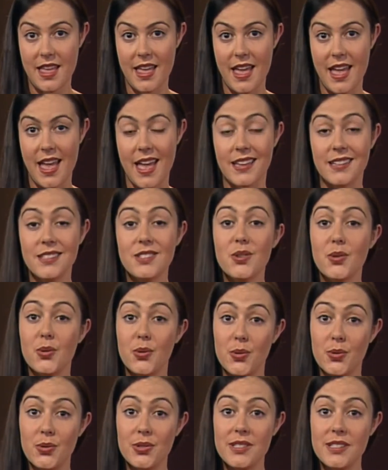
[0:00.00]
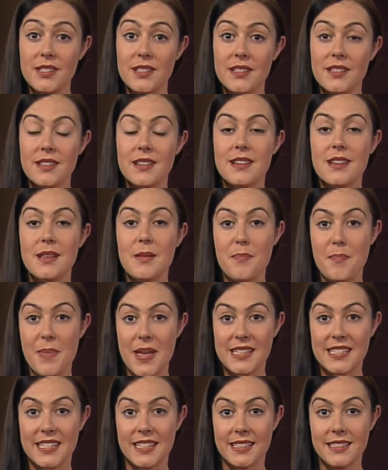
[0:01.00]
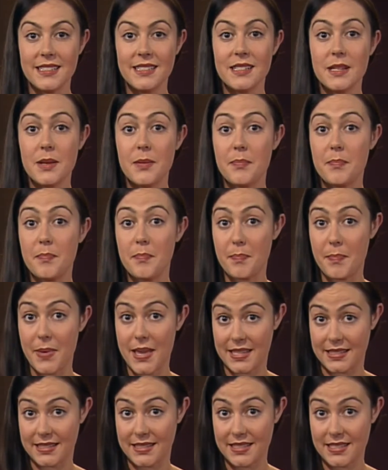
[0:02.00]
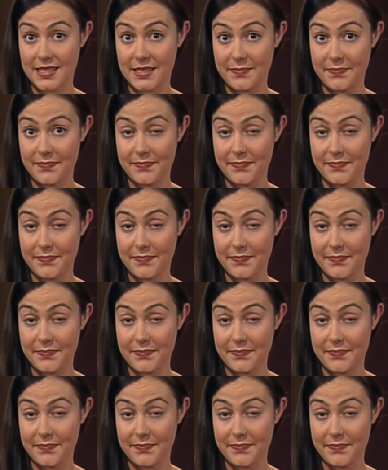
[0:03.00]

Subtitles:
And good, better, best.